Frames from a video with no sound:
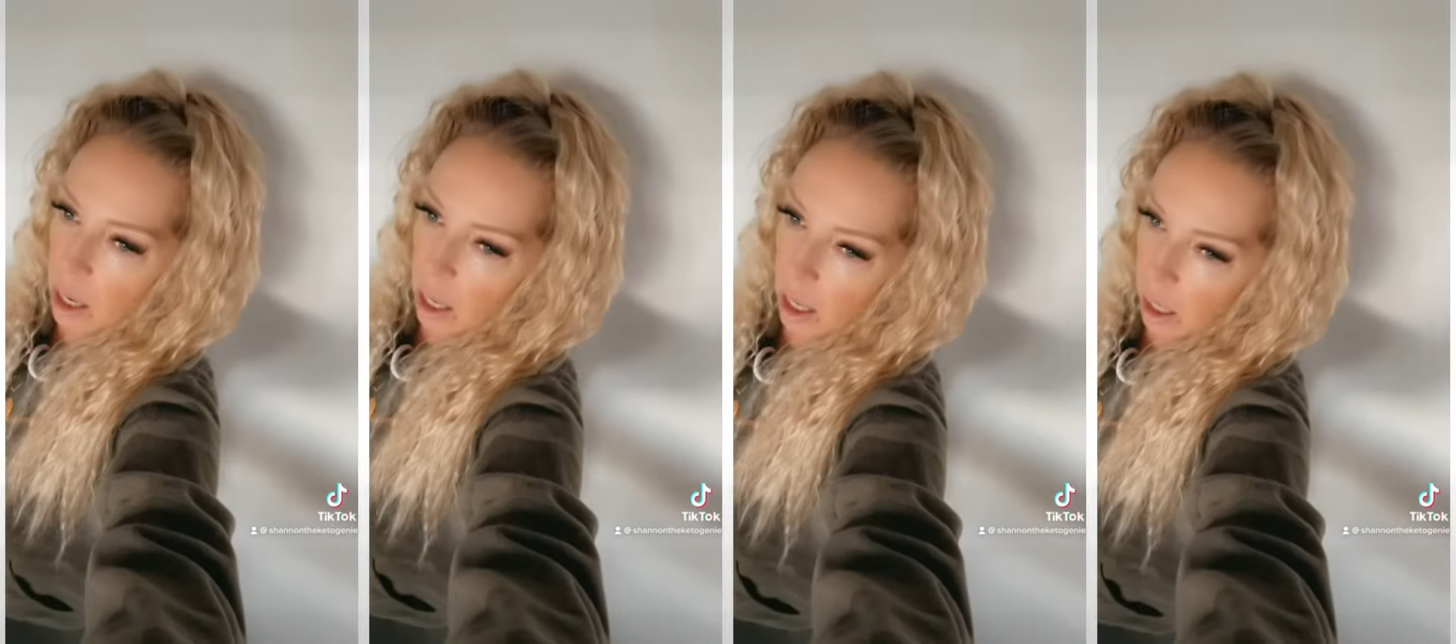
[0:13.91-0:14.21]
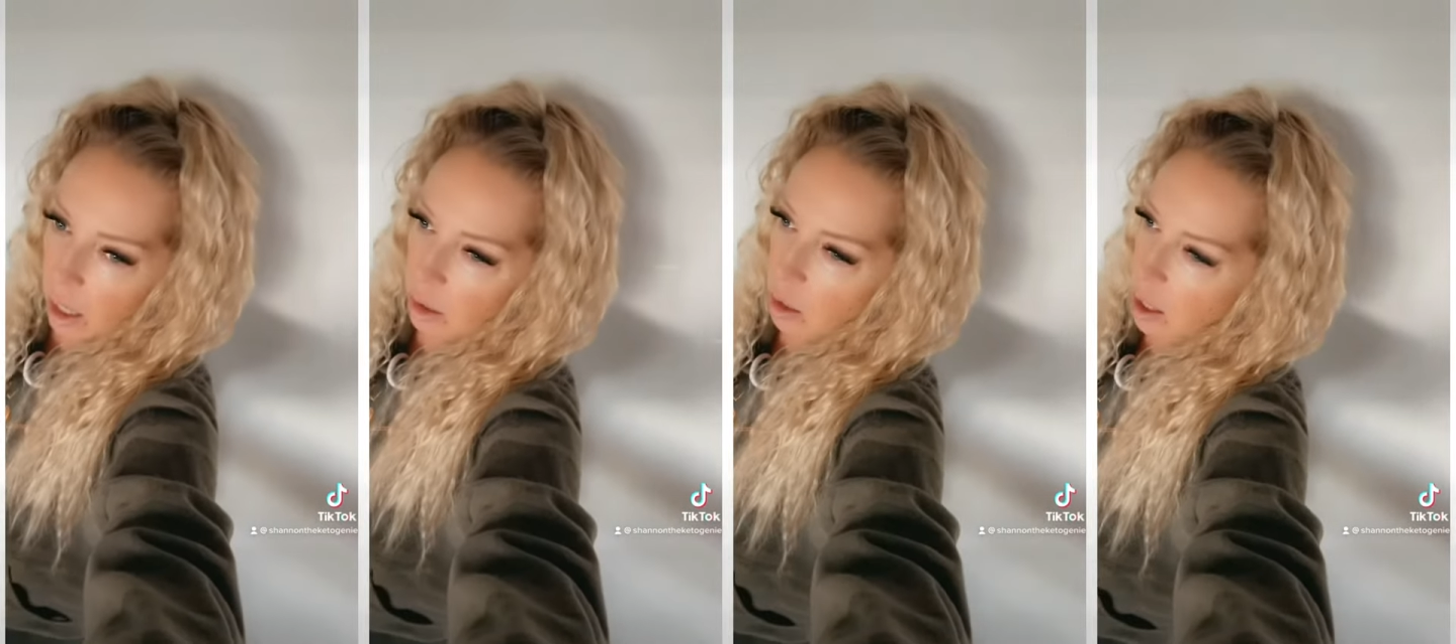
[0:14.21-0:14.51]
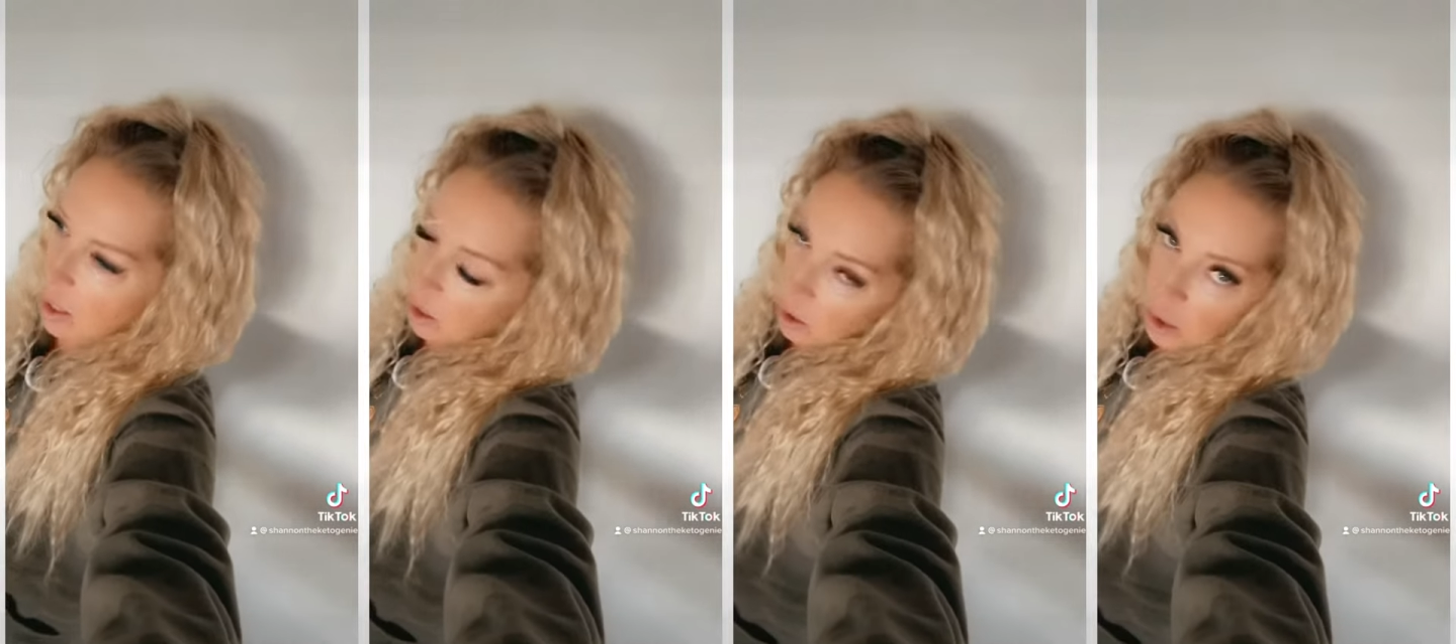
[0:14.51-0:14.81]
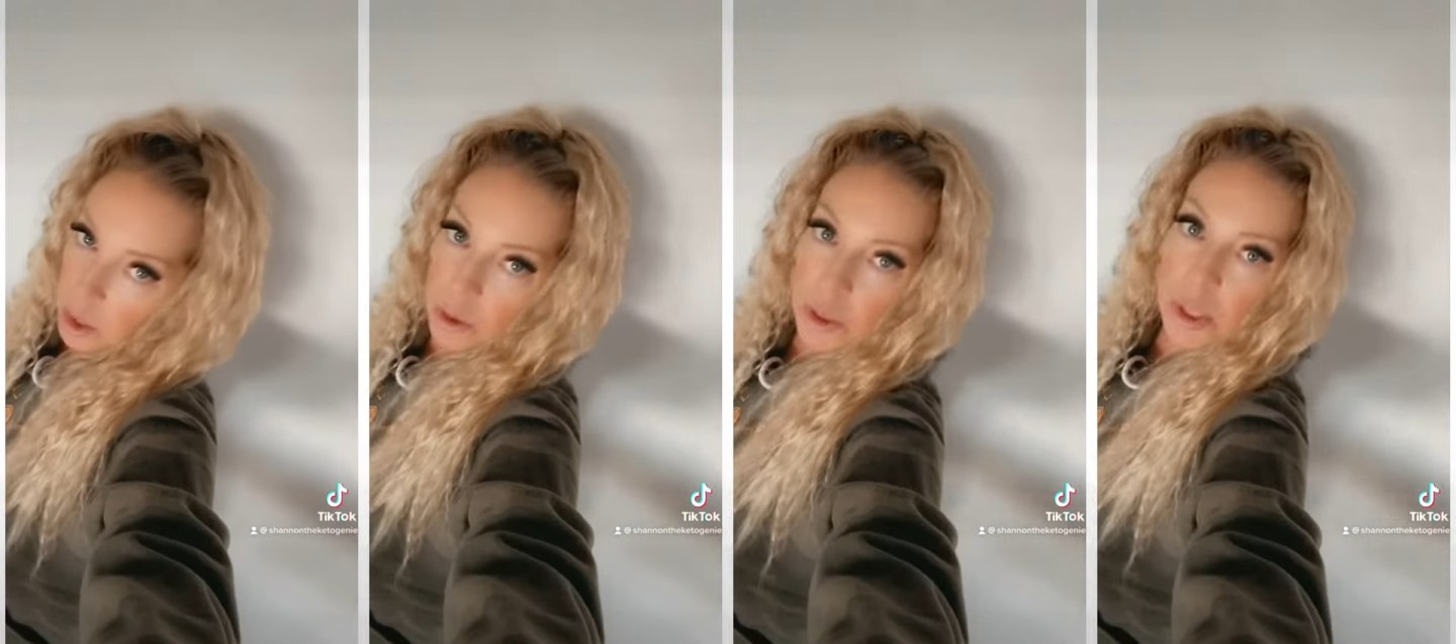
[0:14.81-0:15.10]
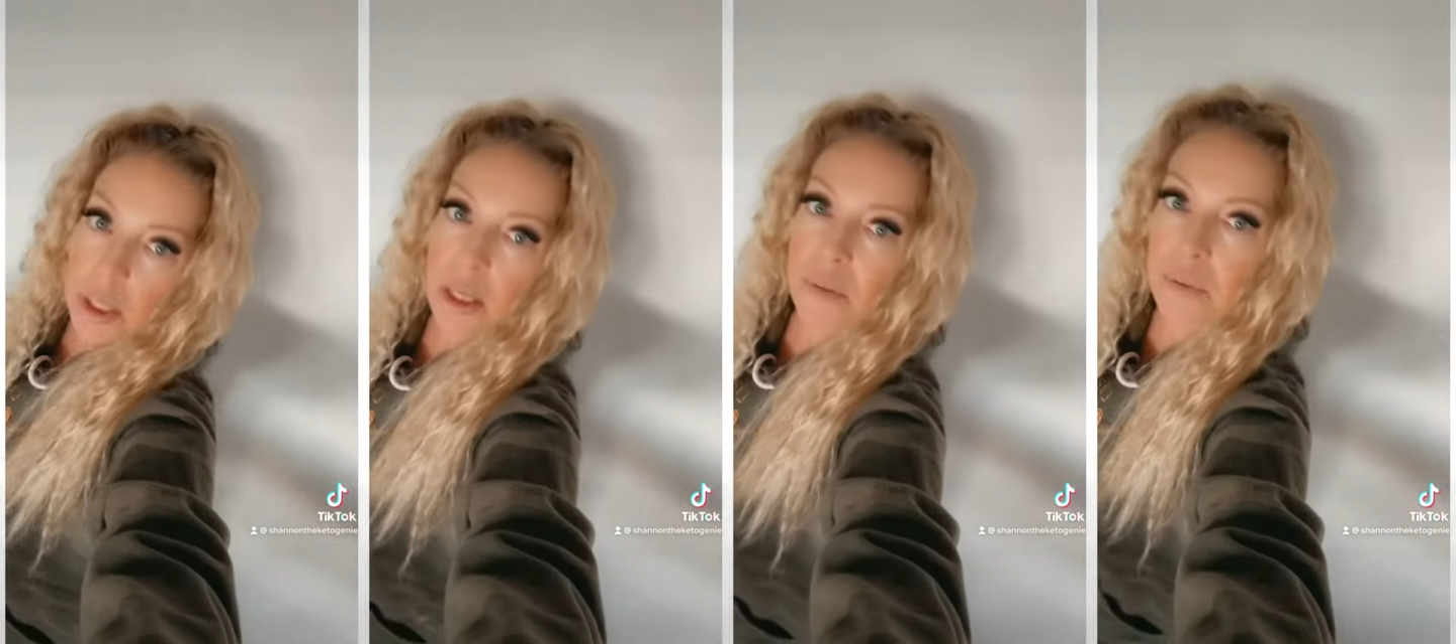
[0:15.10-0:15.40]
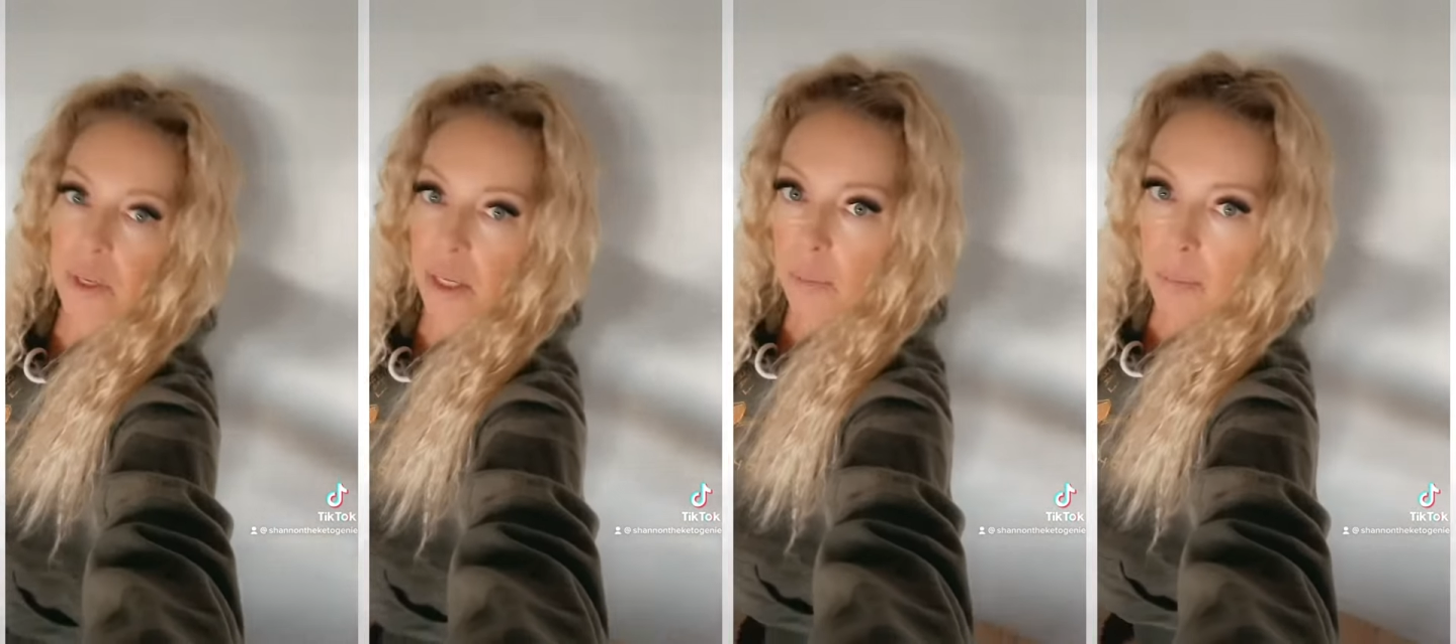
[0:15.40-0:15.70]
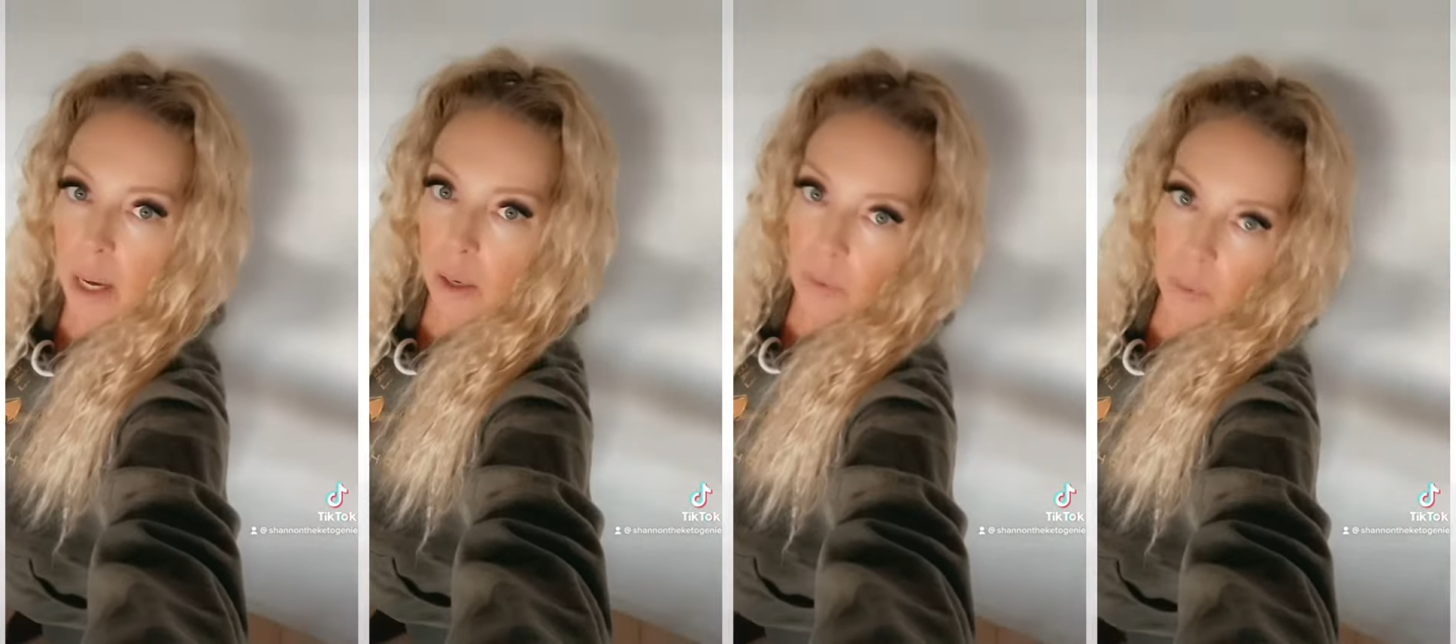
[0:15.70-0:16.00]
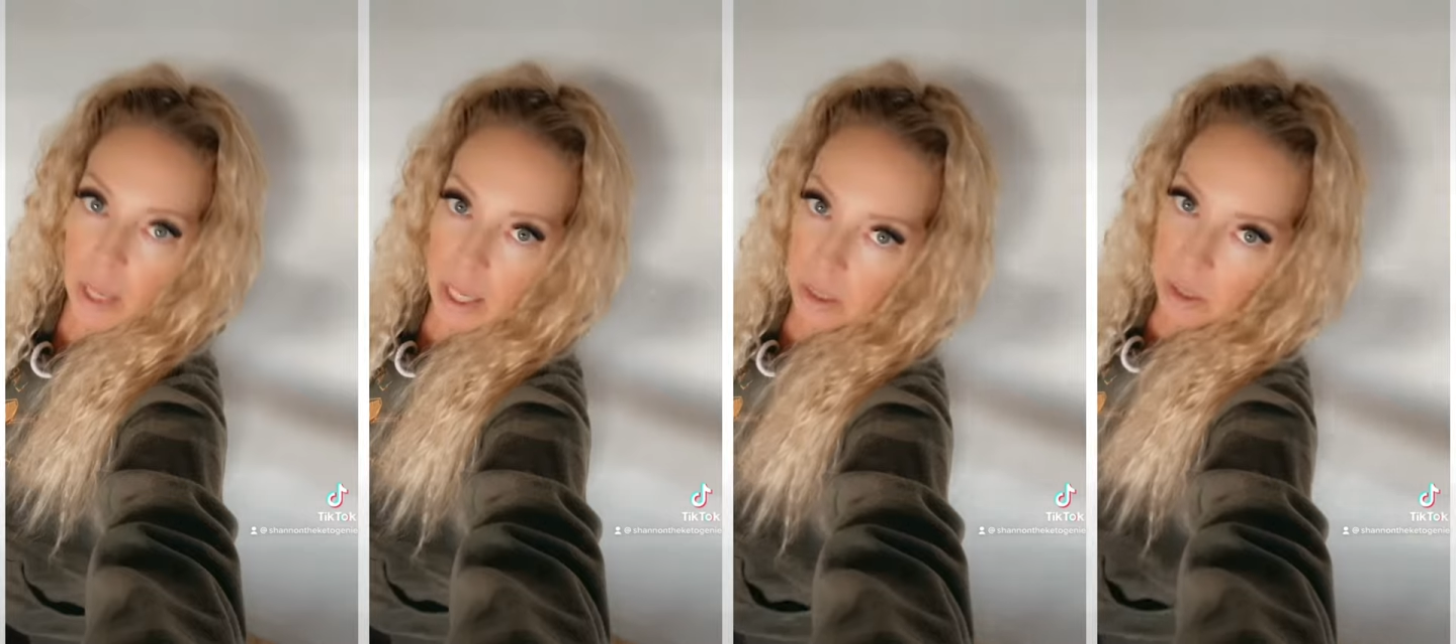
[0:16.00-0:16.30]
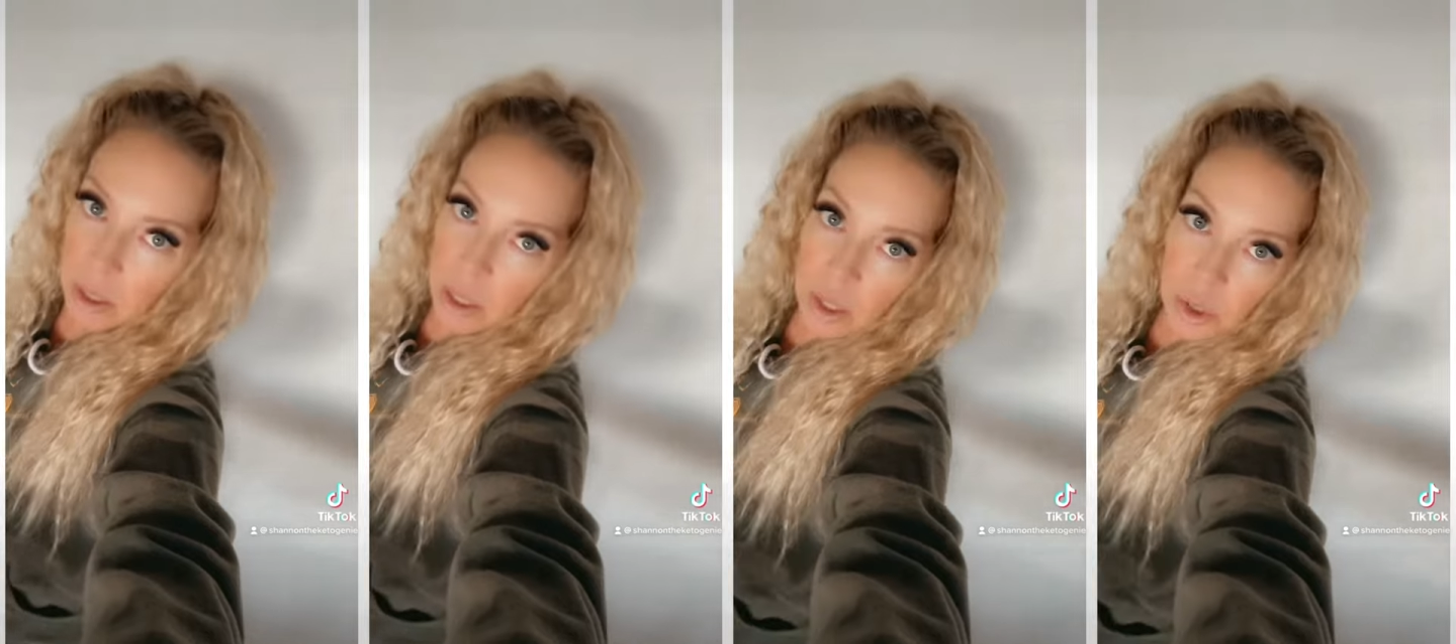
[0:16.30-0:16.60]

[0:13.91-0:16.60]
lost a huge significant amount of weight,